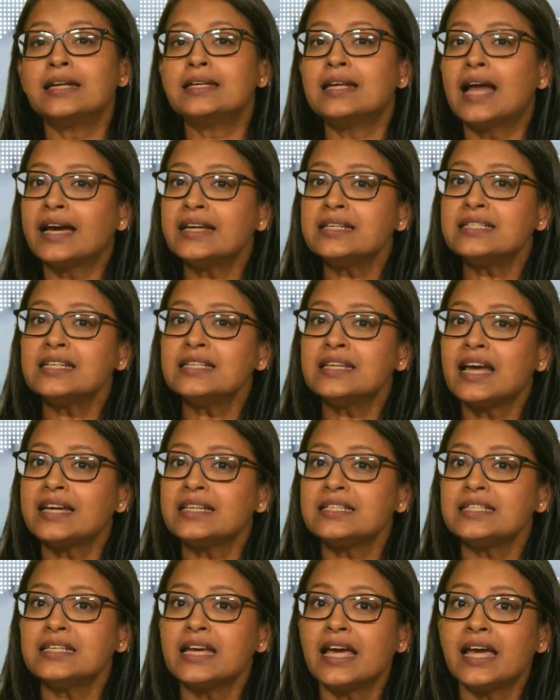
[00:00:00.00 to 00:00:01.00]
In
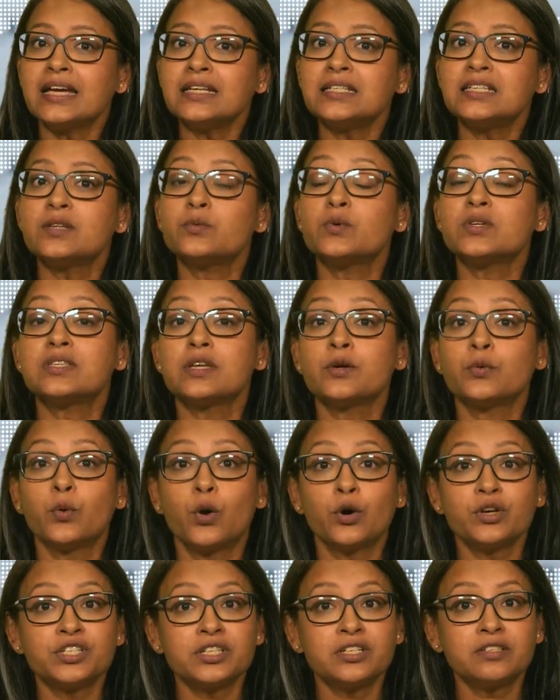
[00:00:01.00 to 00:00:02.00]
1998, he was
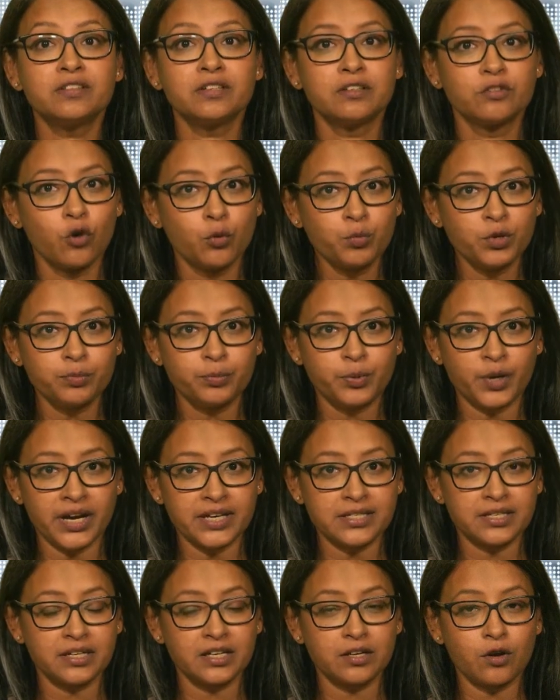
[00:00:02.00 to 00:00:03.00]
awarded the Nobel
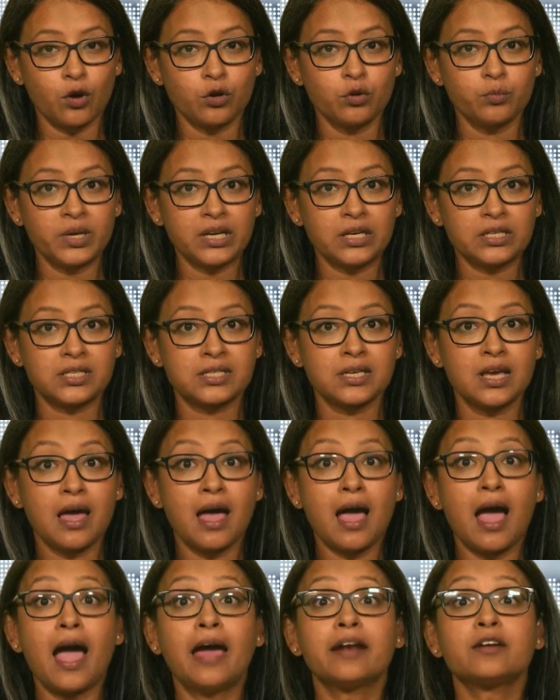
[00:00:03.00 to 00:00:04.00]
Prize in Economics
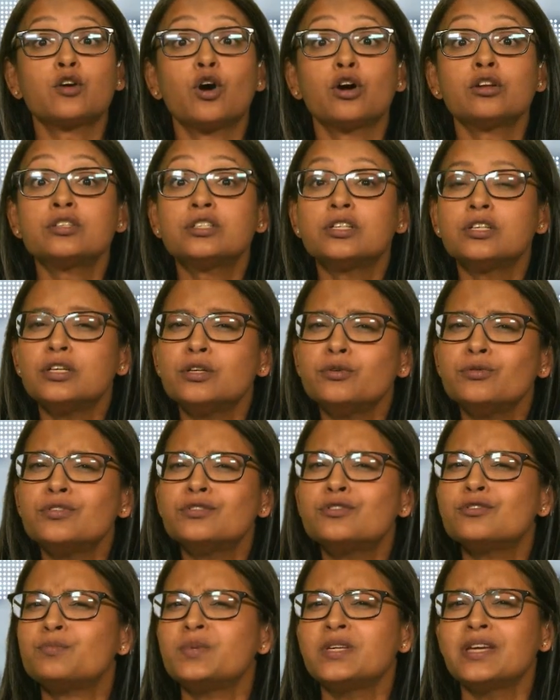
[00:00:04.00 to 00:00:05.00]
and
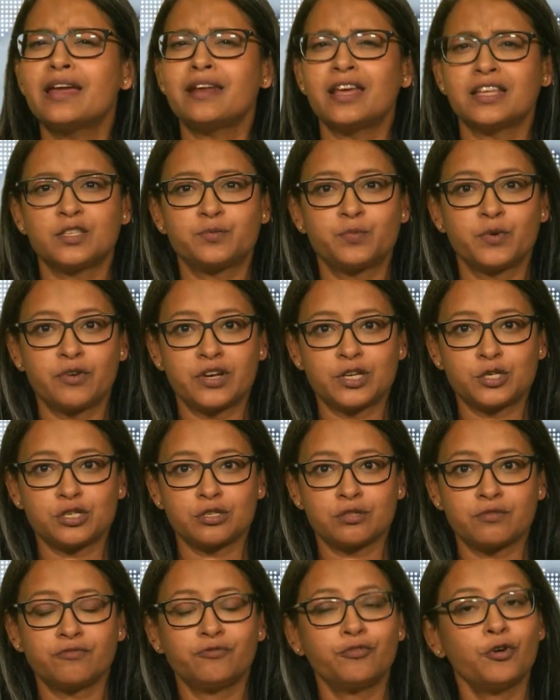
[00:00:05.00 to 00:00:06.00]
continues to be an
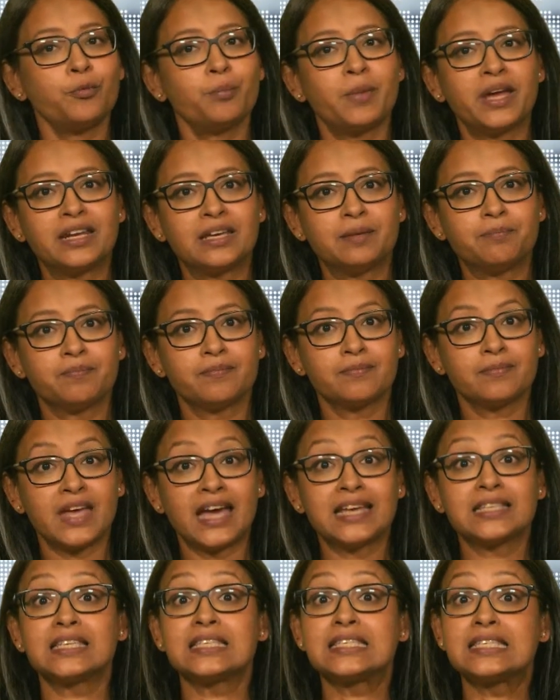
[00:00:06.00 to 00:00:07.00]
aspiration for many,
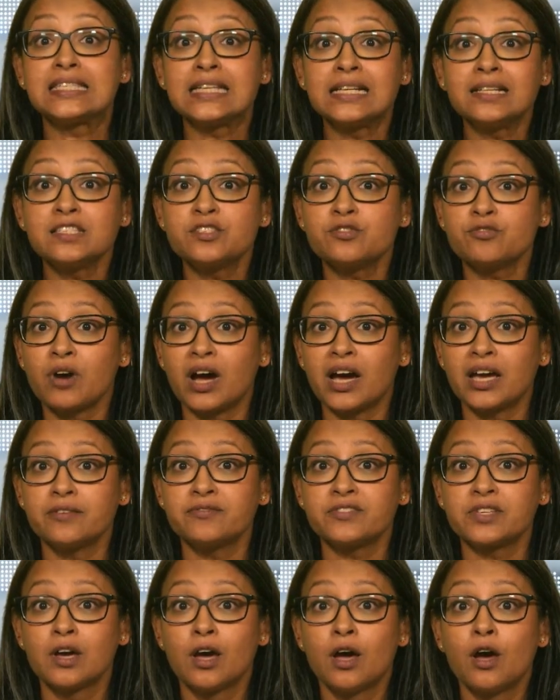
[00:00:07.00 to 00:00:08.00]
as he still
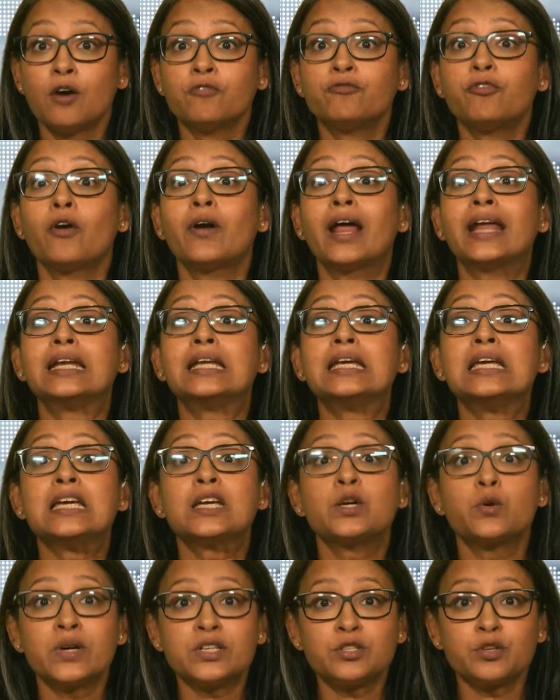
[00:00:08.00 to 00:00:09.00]
strives for an
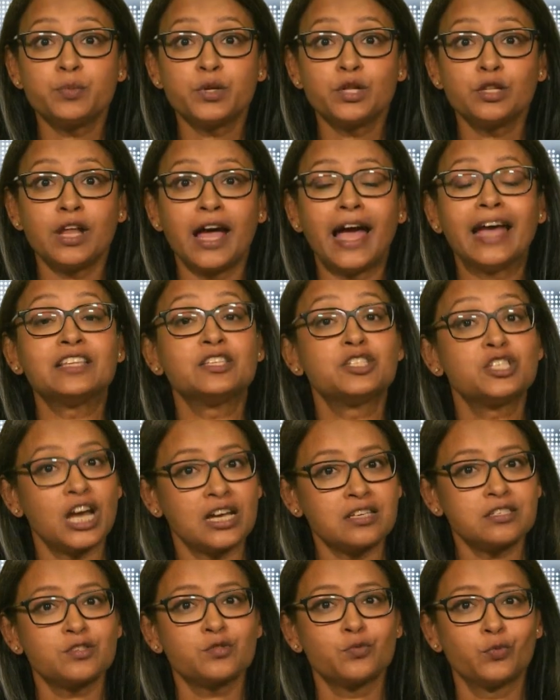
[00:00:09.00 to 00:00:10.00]
equitable and
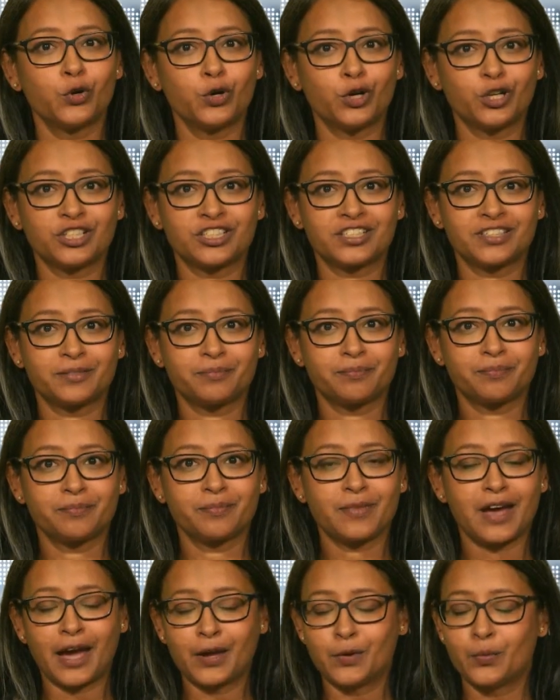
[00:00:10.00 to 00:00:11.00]
just world.
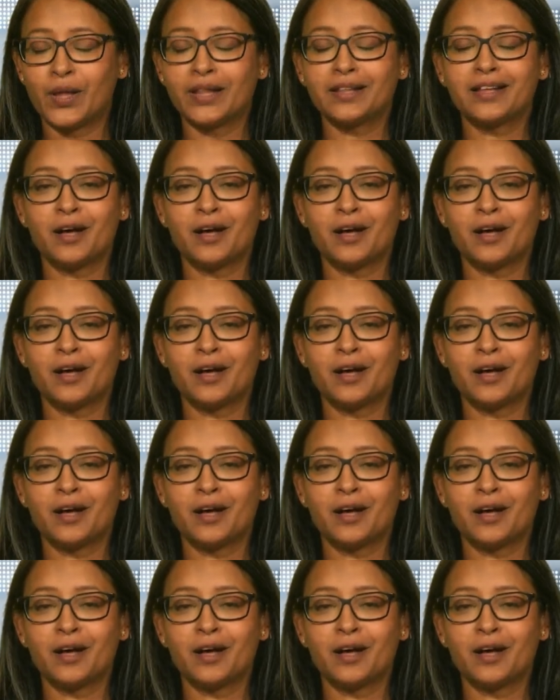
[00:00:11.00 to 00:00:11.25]
I